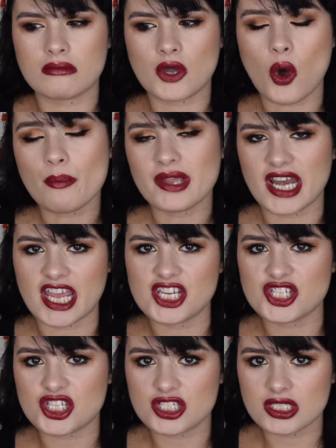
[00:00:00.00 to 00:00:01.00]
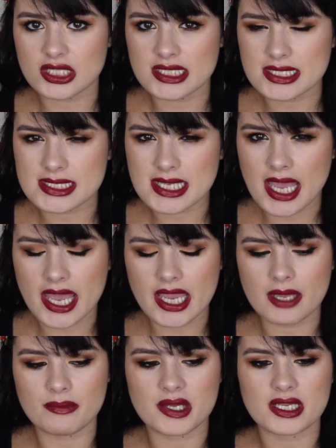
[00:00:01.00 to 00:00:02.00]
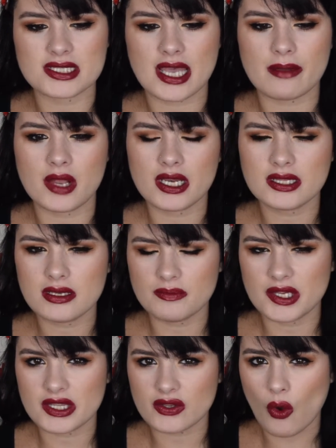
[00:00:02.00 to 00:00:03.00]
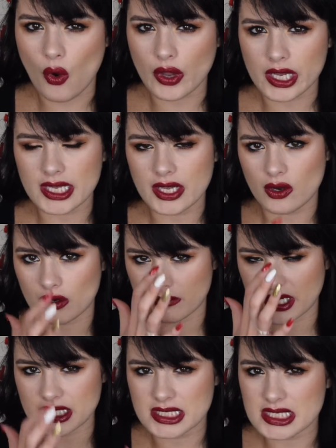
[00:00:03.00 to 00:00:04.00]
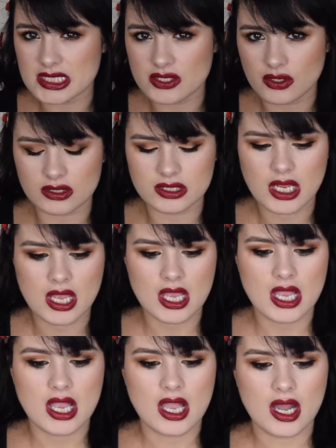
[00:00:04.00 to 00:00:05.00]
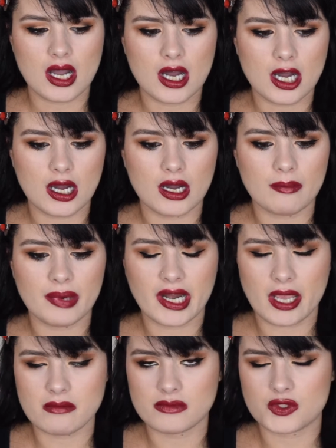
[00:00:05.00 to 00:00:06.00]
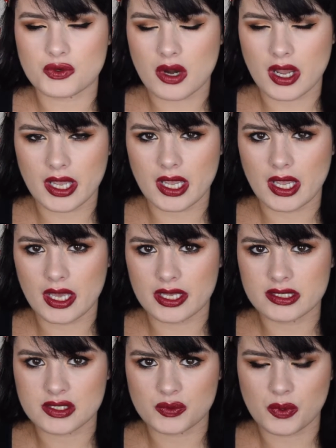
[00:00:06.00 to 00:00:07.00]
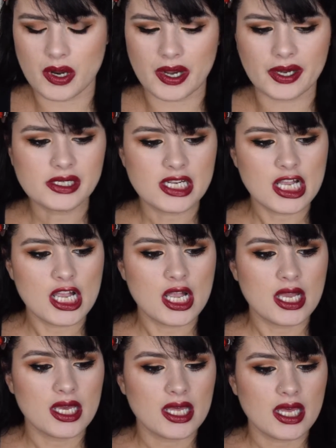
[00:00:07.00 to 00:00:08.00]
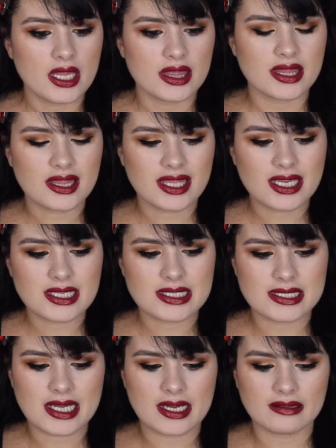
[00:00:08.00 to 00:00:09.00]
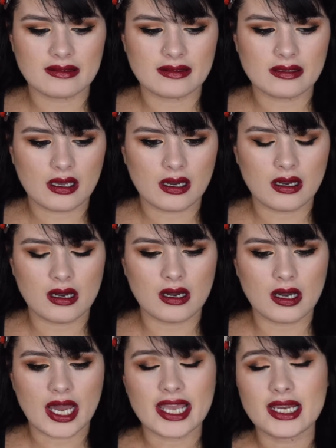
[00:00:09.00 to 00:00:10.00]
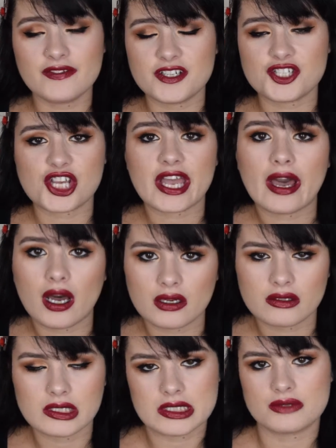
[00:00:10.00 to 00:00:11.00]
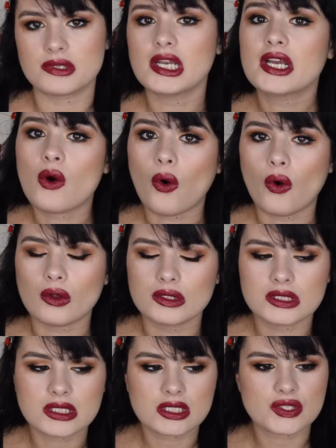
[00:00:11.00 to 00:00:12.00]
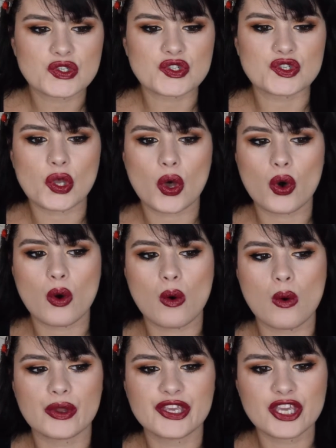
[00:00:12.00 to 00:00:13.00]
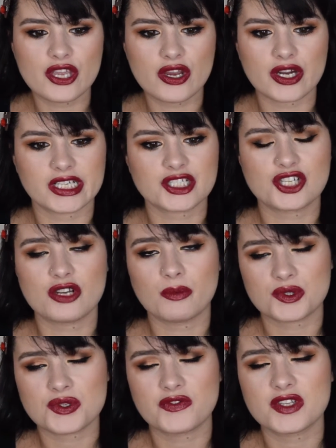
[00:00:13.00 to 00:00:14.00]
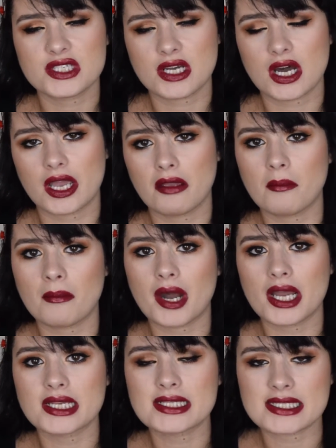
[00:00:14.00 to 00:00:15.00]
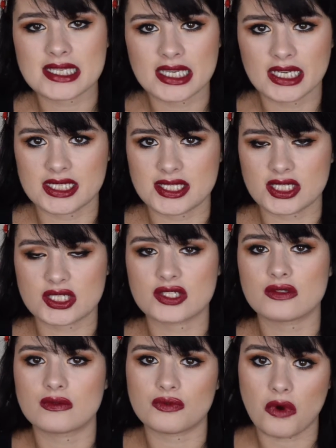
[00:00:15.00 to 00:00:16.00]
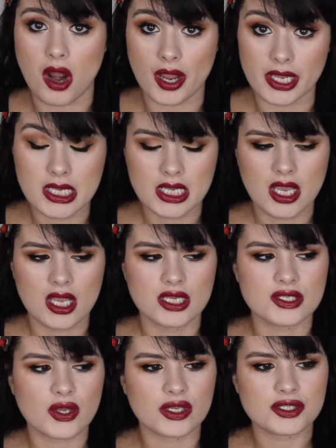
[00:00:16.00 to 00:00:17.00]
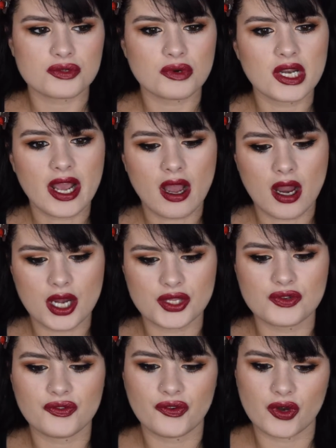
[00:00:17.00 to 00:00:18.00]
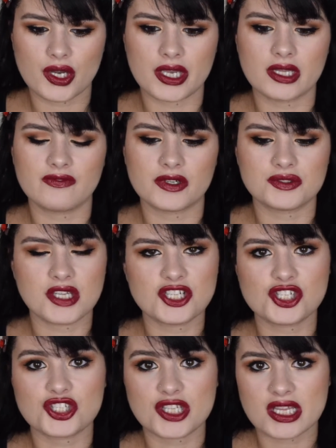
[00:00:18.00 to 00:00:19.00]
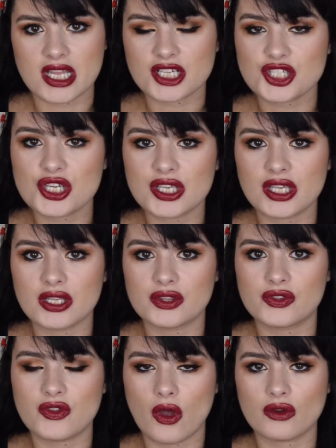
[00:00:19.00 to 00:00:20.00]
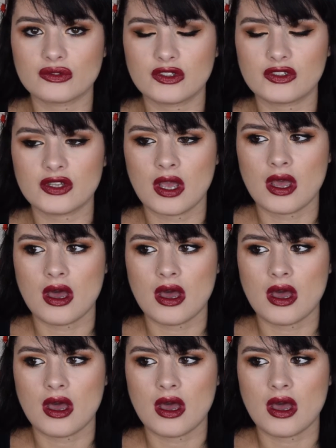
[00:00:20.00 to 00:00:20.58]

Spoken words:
combination, let's say, because I'm a little bit oily on my T-zone but I'm dry elsewhere. The thing is that I live in Chicago, it's really cold, so here actually most of the time my skin is just dry. So it's really hard to find foundation that actually don't